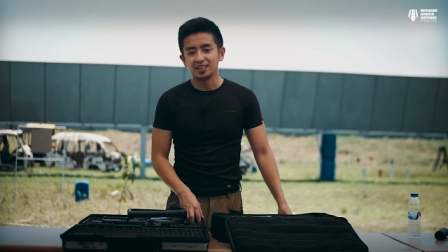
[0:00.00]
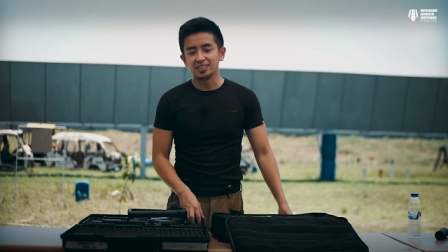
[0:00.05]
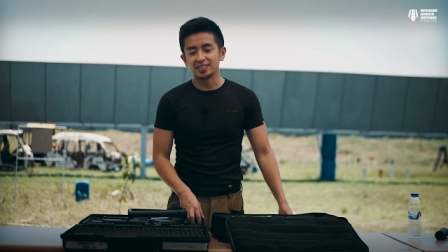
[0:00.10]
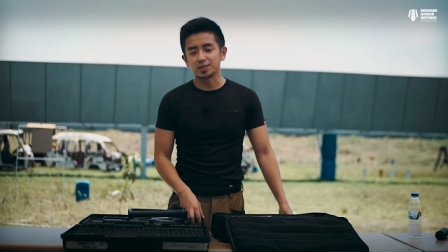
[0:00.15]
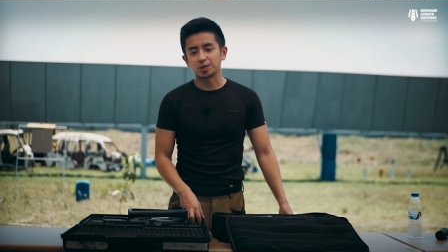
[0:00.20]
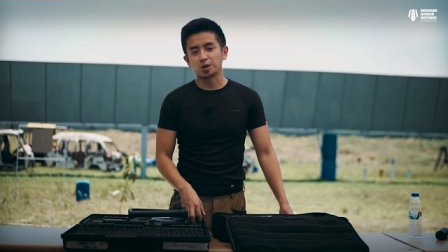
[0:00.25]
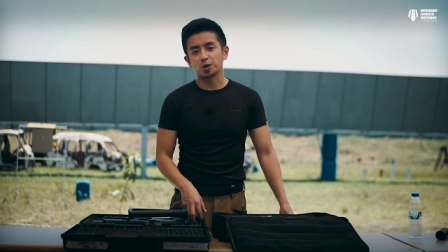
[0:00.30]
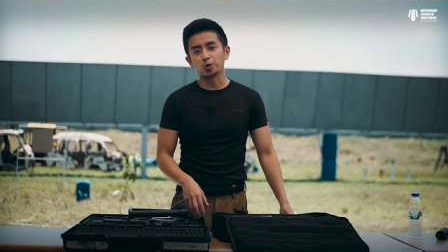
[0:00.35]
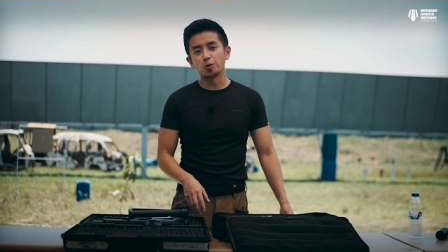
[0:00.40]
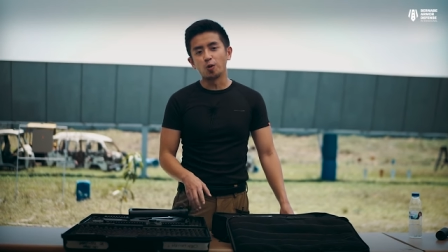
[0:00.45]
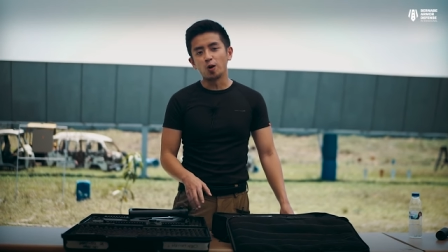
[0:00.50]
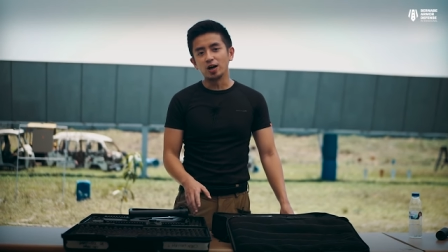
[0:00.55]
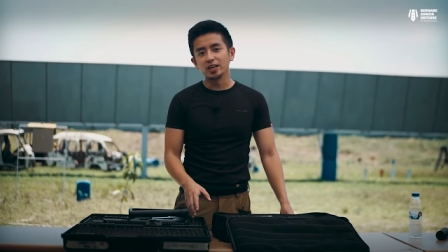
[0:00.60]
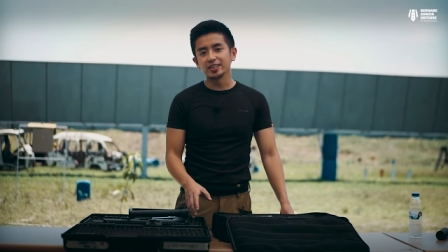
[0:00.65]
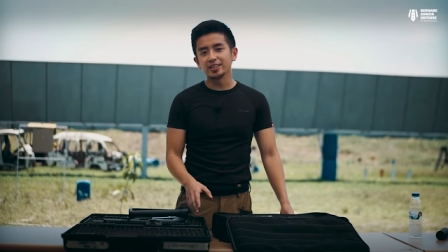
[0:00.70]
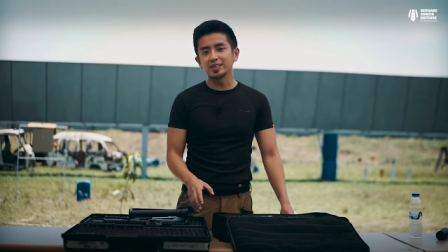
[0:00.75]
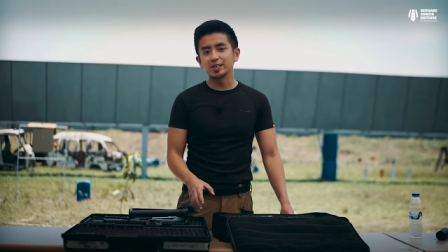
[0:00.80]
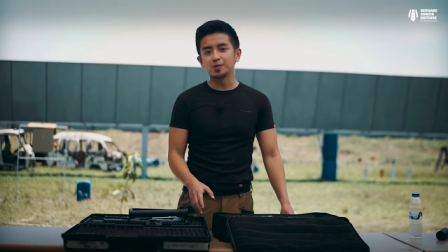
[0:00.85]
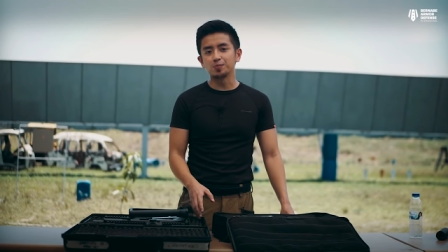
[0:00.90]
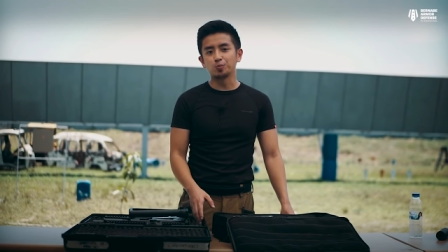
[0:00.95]
It's a
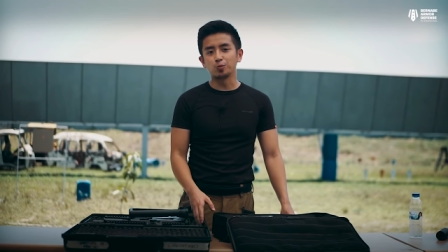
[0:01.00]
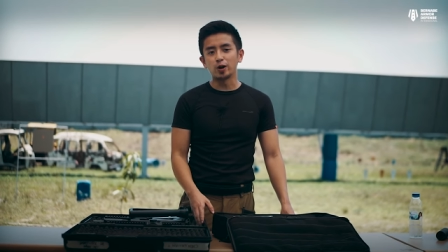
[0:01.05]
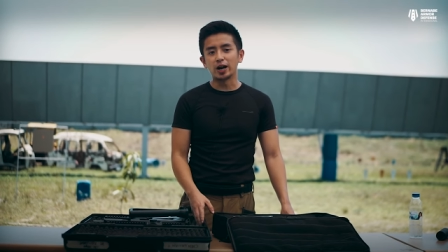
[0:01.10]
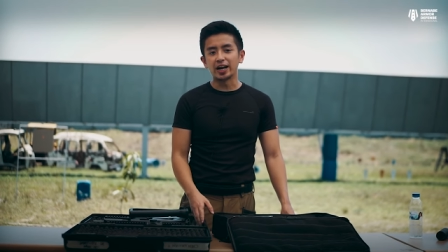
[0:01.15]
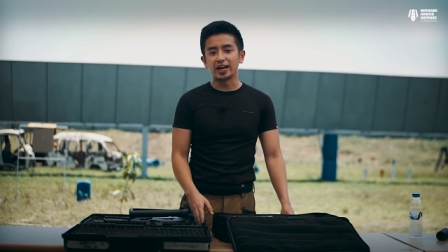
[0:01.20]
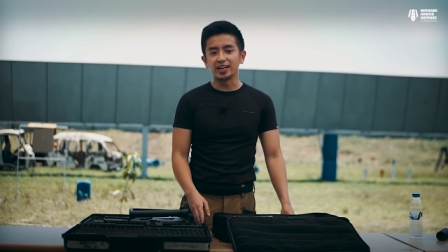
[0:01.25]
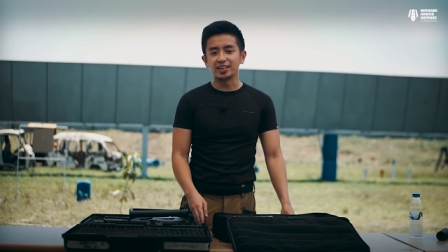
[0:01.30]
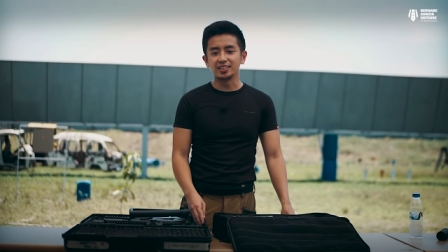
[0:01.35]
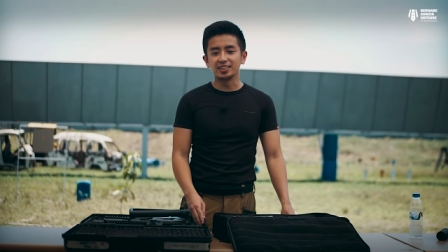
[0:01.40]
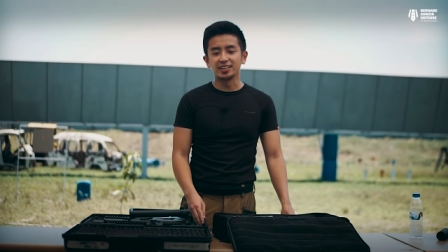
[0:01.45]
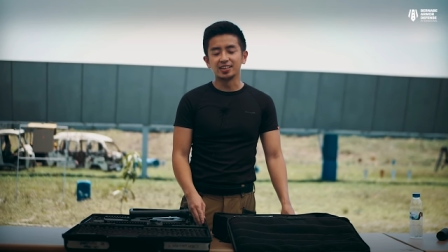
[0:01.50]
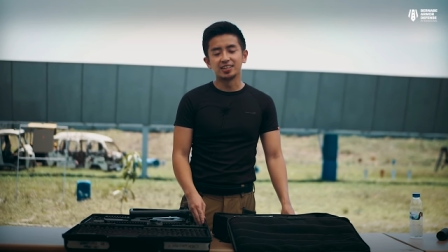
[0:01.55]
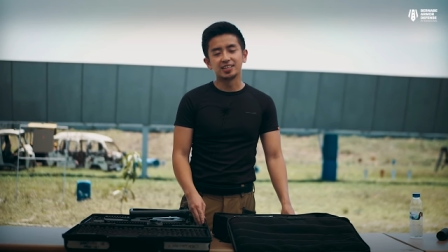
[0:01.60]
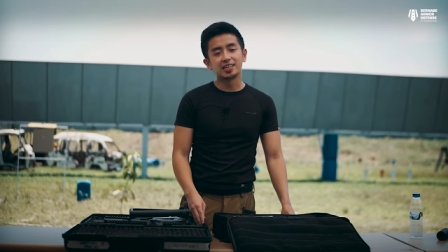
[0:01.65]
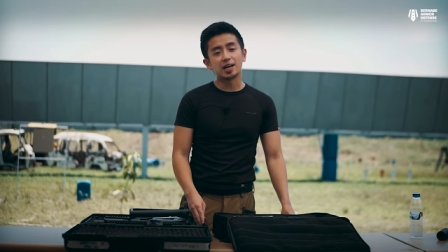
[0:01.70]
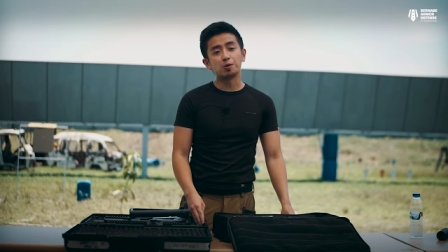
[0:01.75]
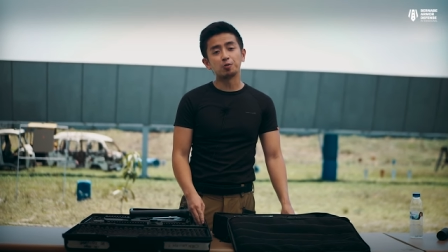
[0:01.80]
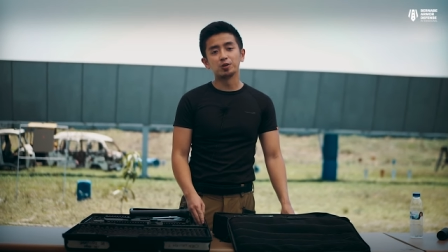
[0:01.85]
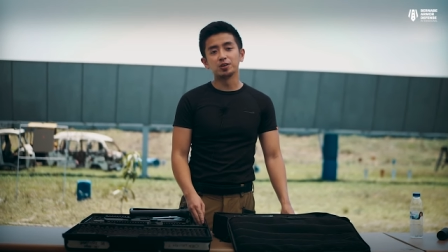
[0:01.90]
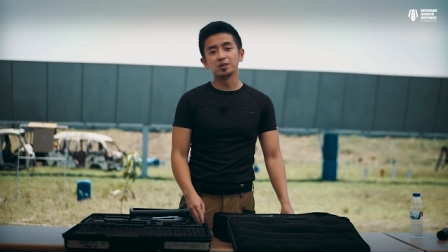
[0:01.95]
quality brand
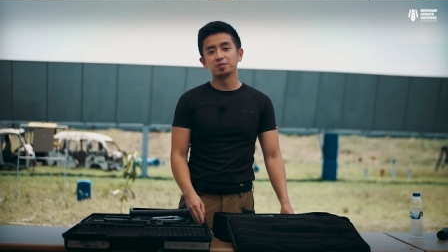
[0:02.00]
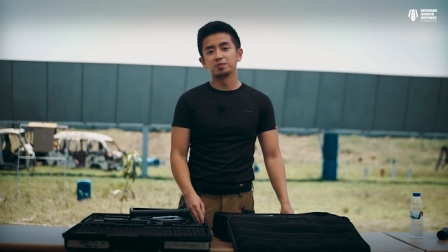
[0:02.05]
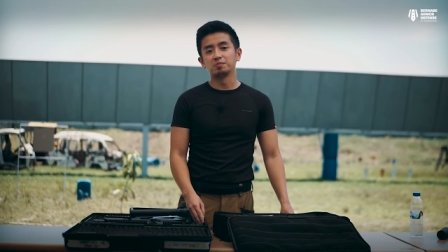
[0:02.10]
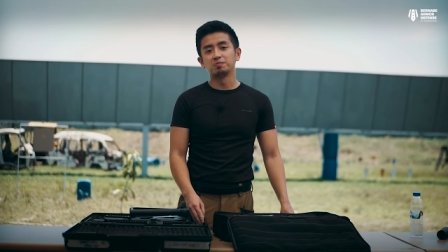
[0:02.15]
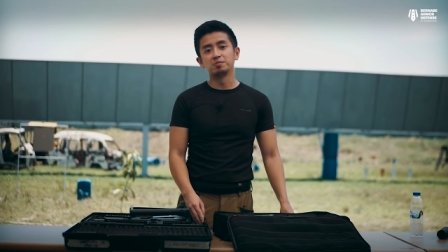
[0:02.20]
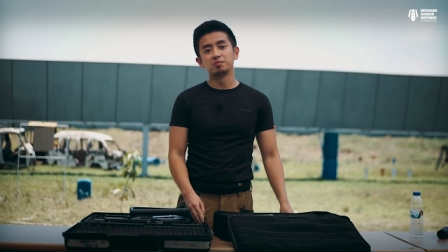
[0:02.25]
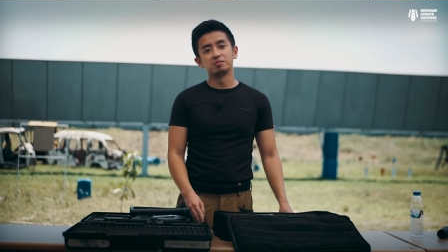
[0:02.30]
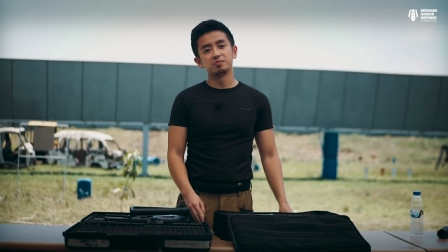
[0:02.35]
that will